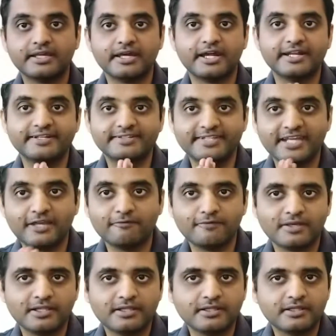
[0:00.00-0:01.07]
and they
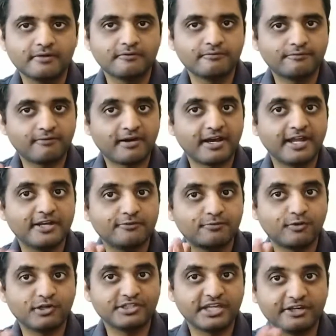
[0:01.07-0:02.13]
will fight
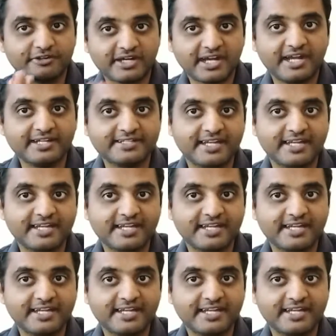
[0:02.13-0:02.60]
for their right,